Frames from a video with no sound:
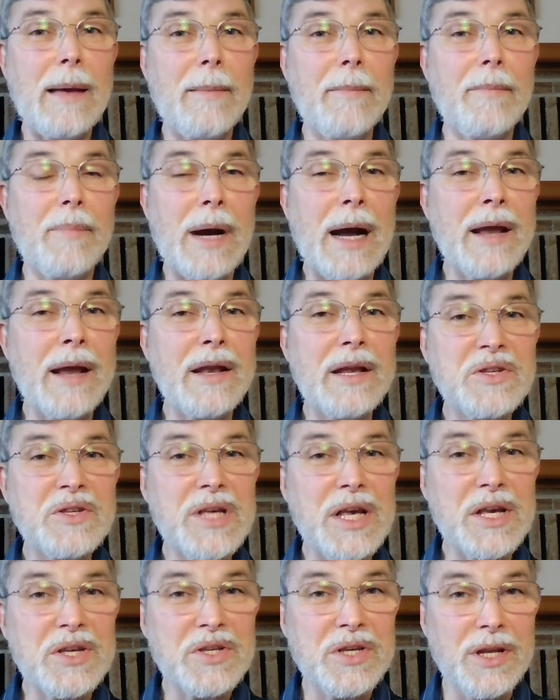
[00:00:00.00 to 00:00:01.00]
by
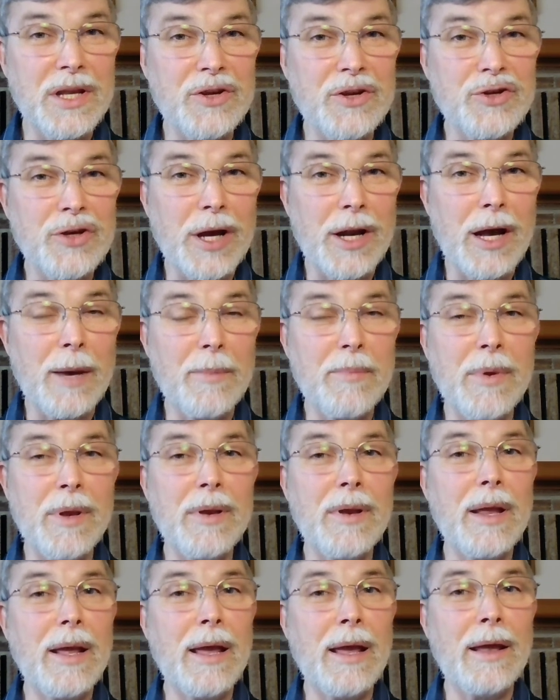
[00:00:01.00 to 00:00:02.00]
necessity shut up,
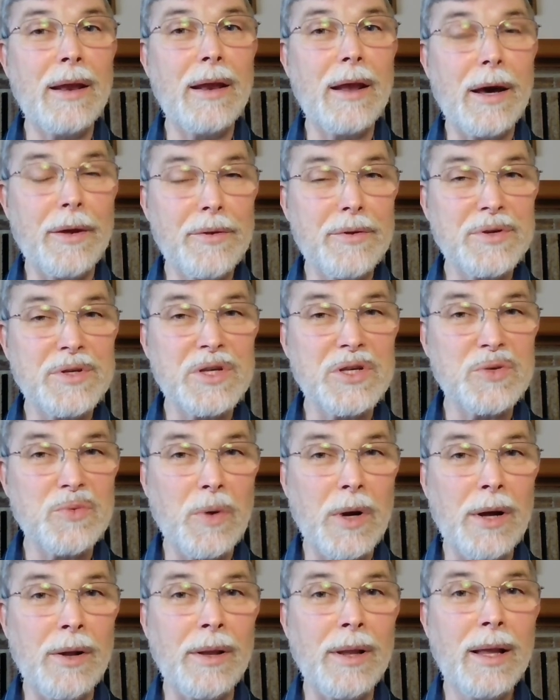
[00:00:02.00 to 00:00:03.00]
and others as
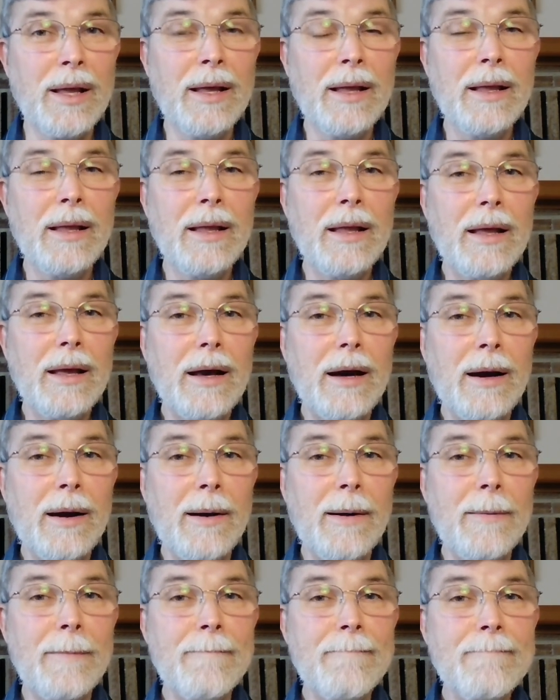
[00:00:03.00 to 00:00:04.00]
well,
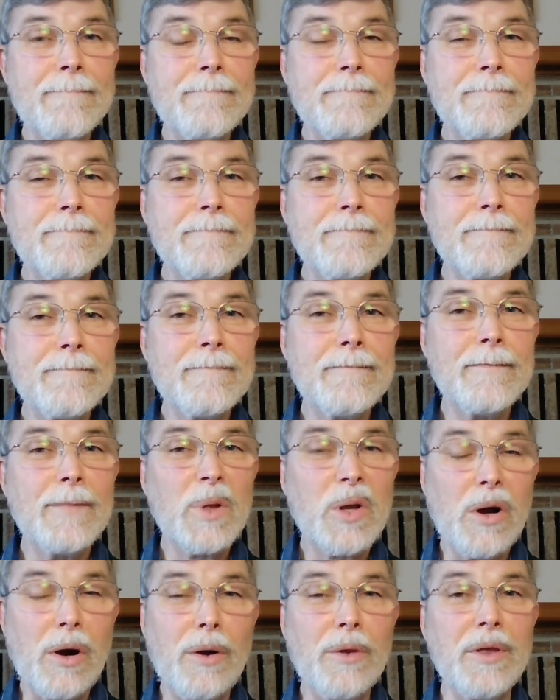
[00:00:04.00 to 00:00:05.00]

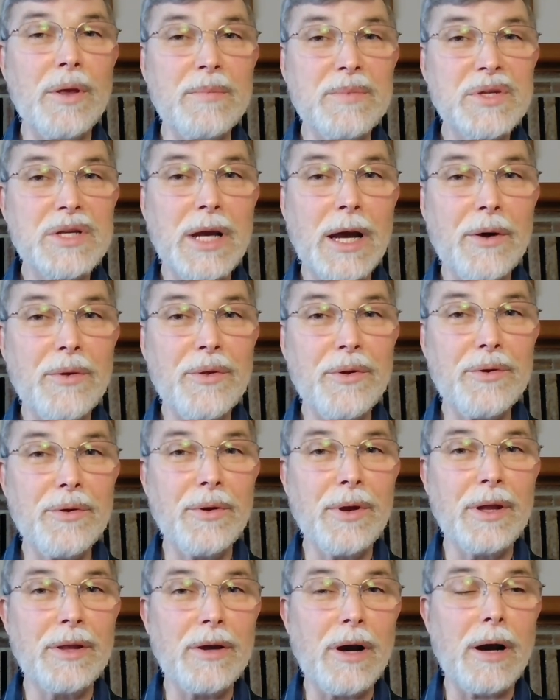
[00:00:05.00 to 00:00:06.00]
call them, see how they're
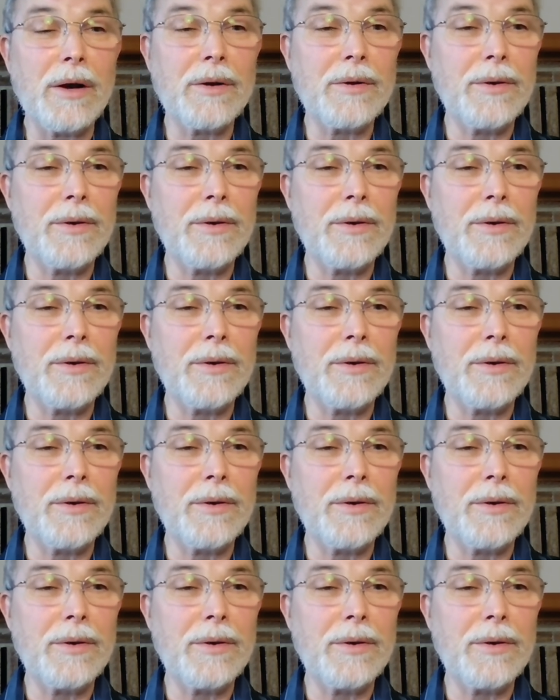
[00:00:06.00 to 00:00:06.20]
doing, talk